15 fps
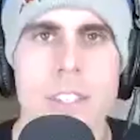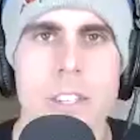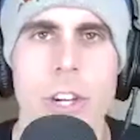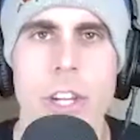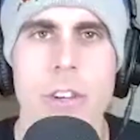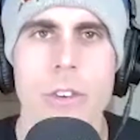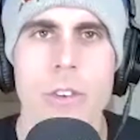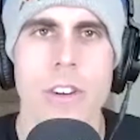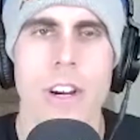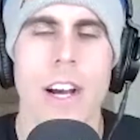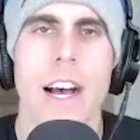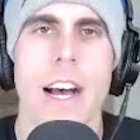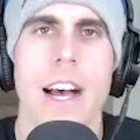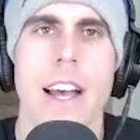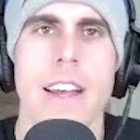So are you?
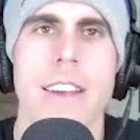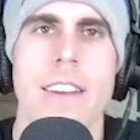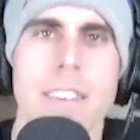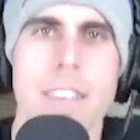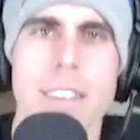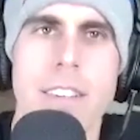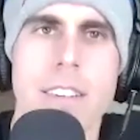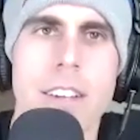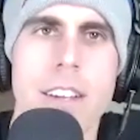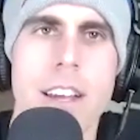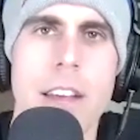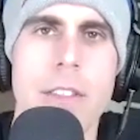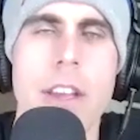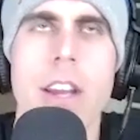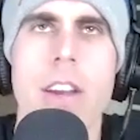I
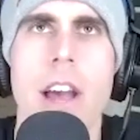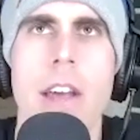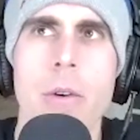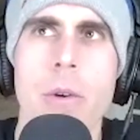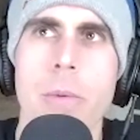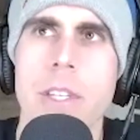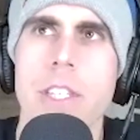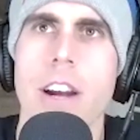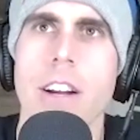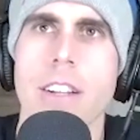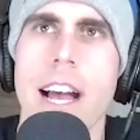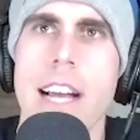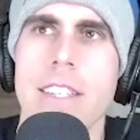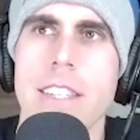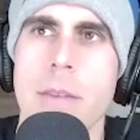think when we talked
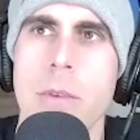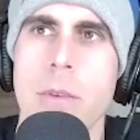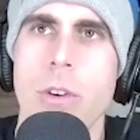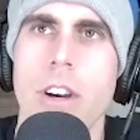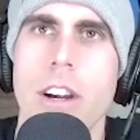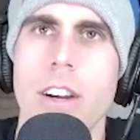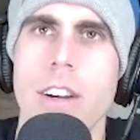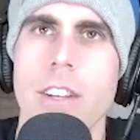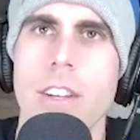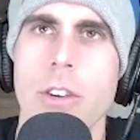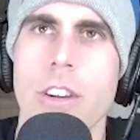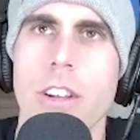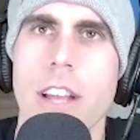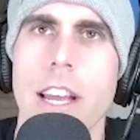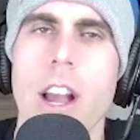last time, you were
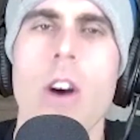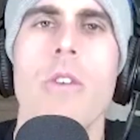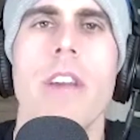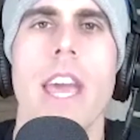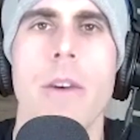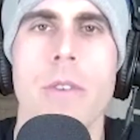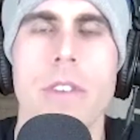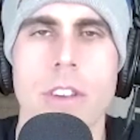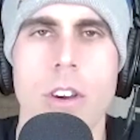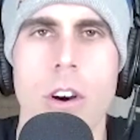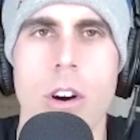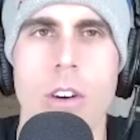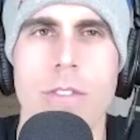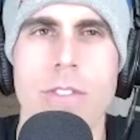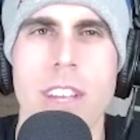like okay with
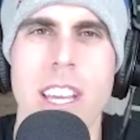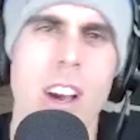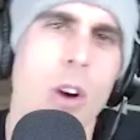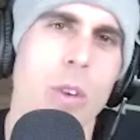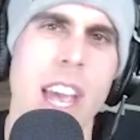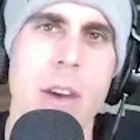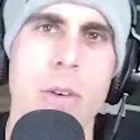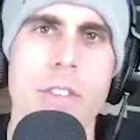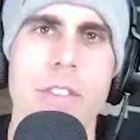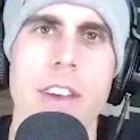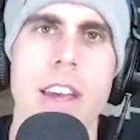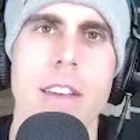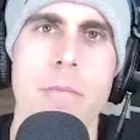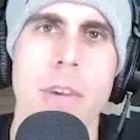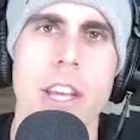golf, like okay with
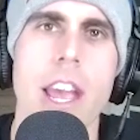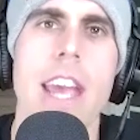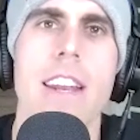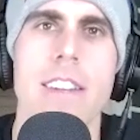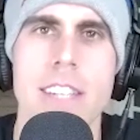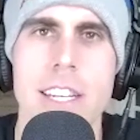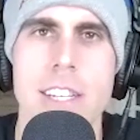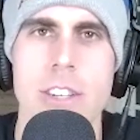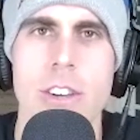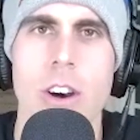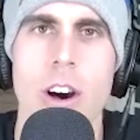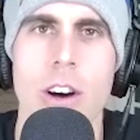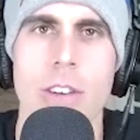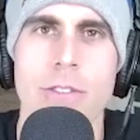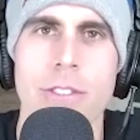it, but you hated disc
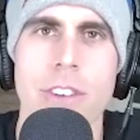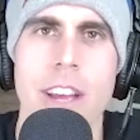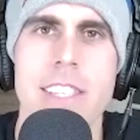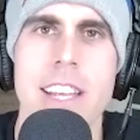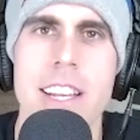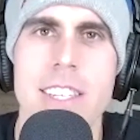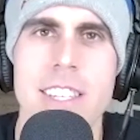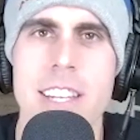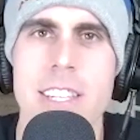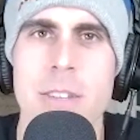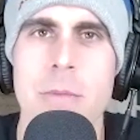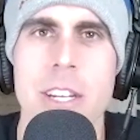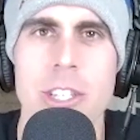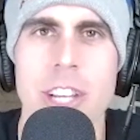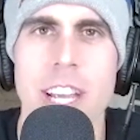golf. Has any
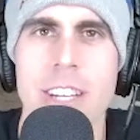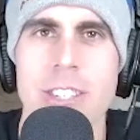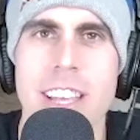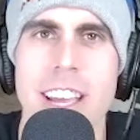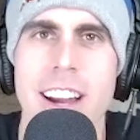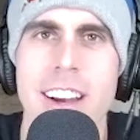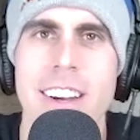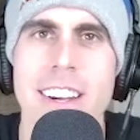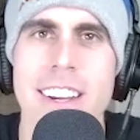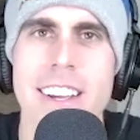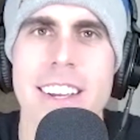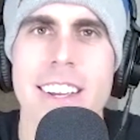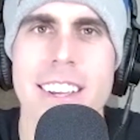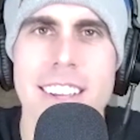sentiment changed there?